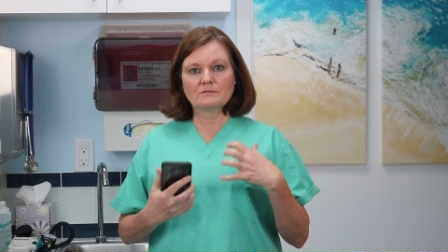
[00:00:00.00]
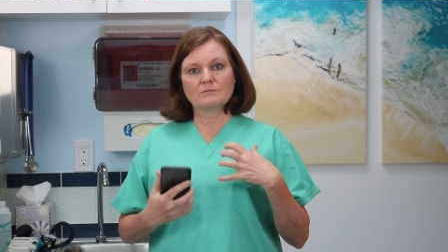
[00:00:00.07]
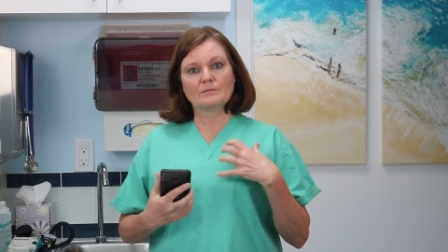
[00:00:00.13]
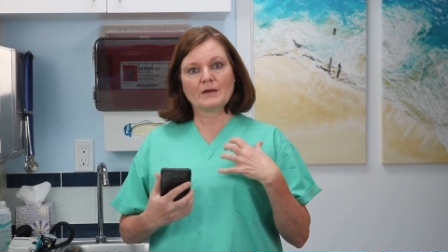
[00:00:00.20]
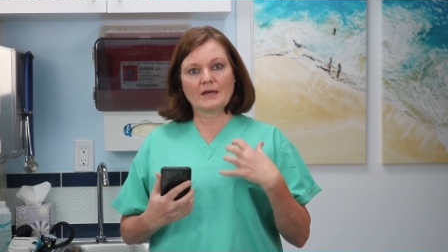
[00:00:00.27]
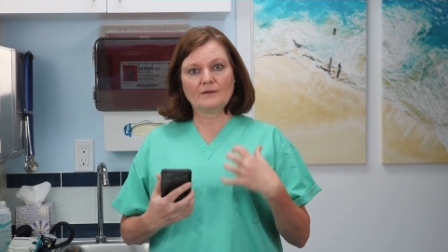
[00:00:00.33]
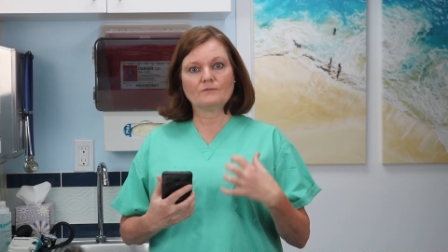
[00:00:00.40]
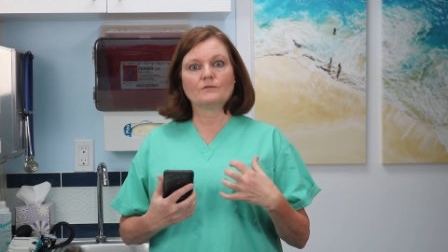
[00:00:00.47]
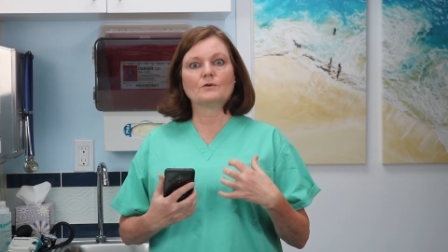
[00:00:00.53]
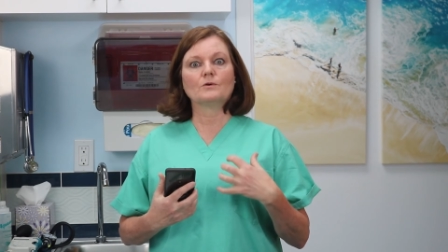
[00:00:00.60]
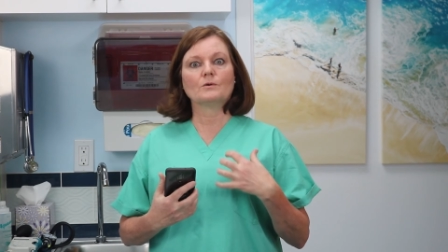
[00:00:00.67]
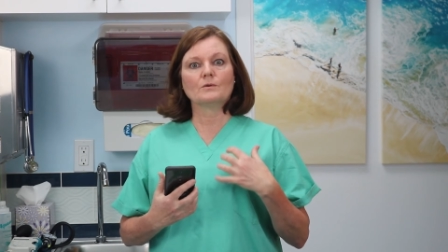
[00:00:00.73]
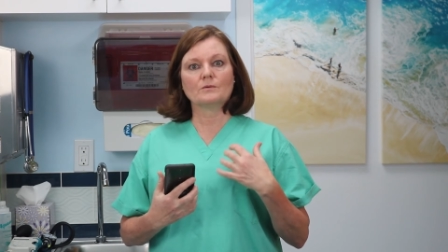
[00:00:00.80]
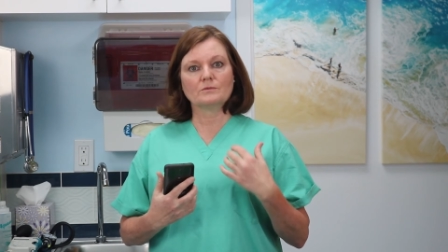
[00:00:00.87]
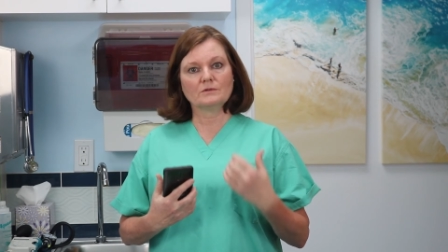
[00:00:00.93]

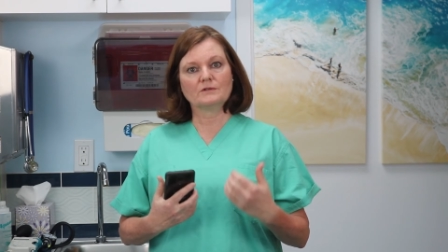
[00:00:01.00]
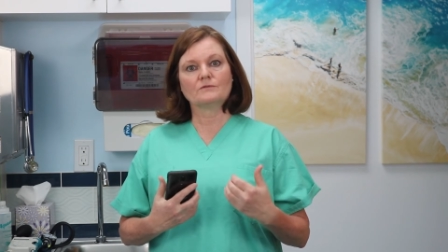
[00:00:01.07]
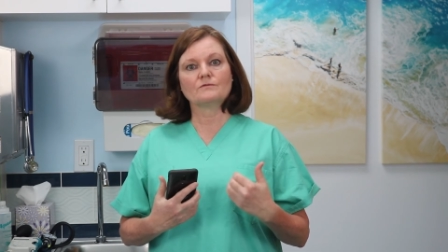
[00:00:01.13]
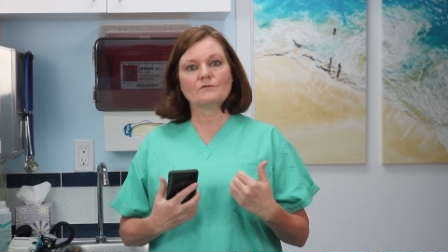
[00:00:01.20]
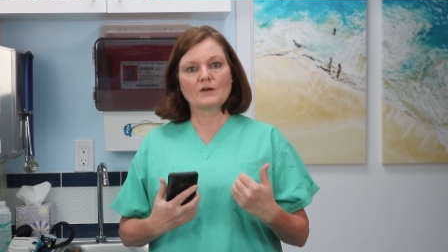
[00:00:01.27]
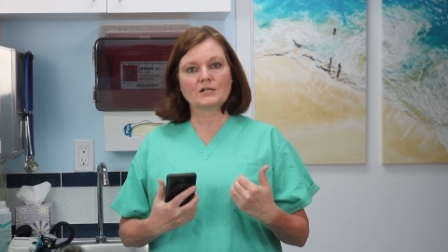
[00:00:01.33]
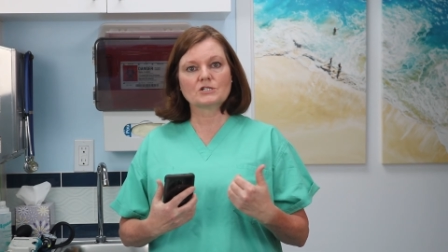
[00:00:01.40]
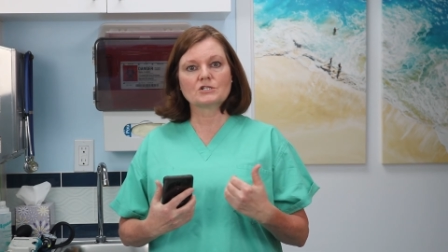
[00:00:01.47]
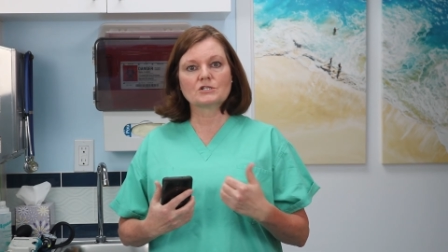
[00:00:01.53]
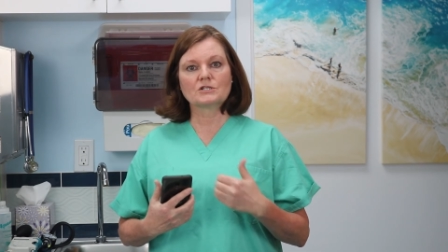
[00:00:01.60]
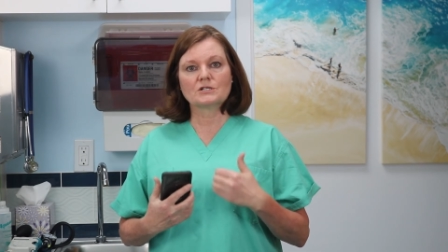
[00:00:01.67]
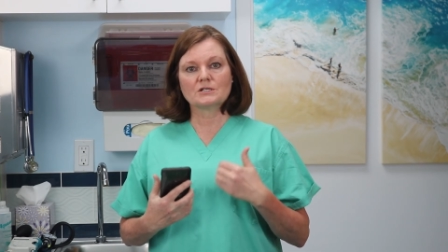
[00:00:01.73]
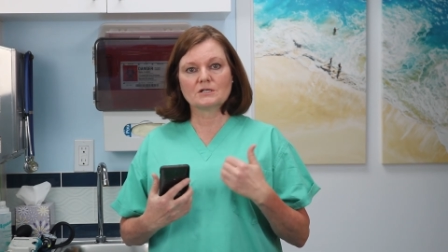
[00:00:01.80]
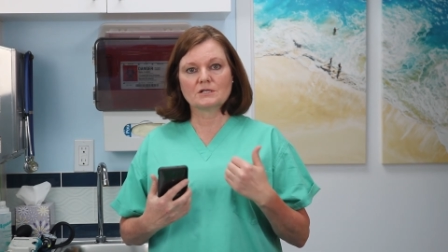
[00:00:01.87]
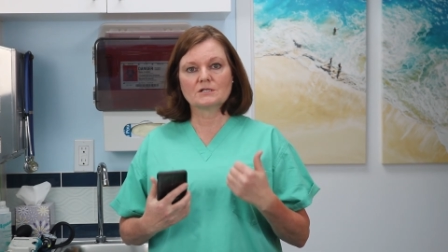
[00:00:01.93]
painful
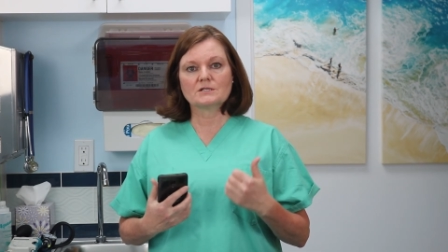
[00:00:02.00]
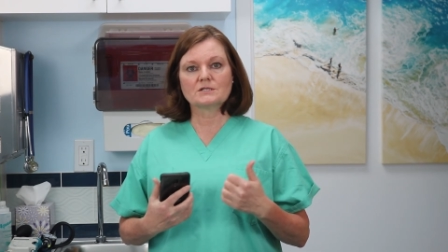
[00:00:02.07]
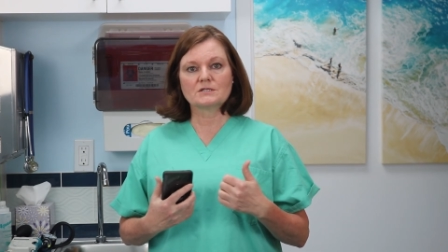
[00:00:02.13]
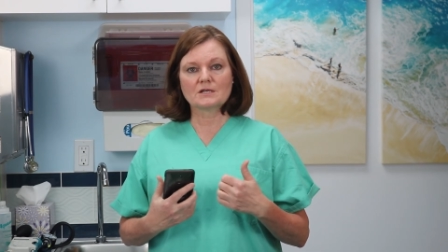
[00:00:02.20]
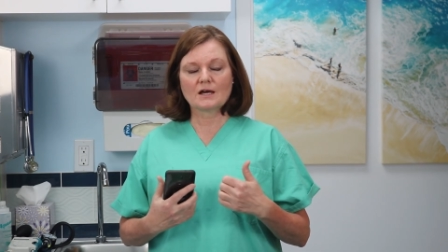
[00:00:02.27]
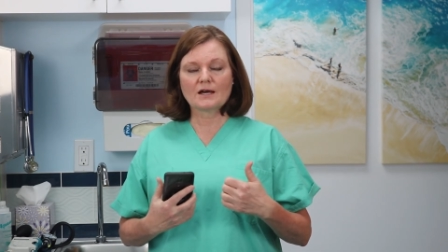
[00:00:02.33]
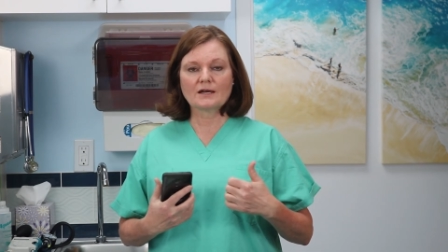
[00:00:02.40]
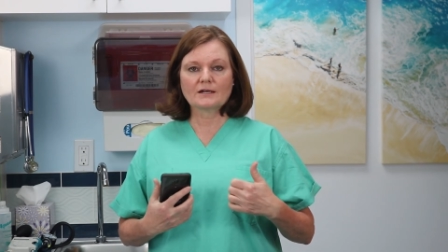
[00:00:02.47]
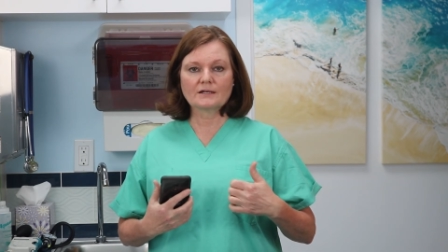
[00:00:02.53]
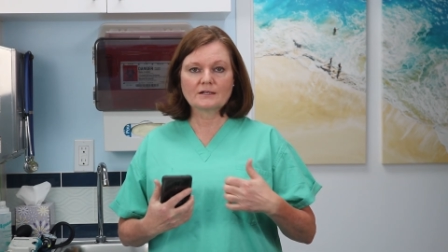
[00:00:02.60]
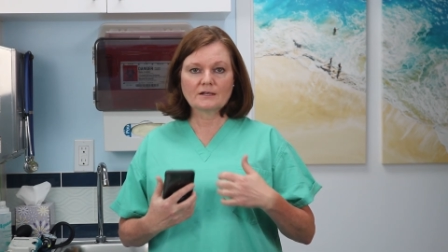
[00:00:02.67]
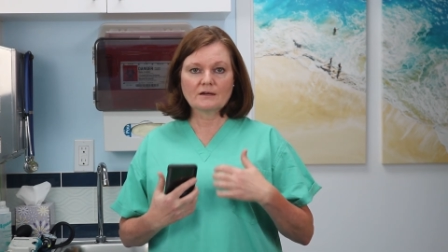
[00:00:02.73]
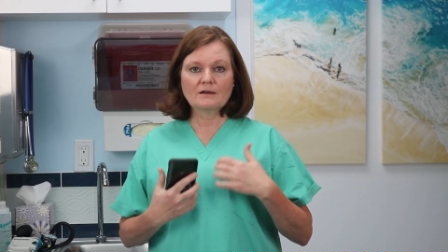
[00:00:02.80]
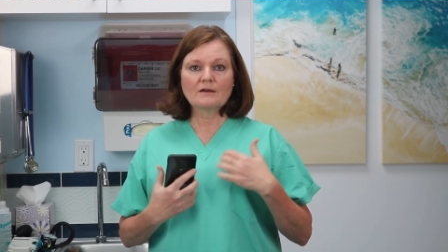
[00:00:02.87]
infection inside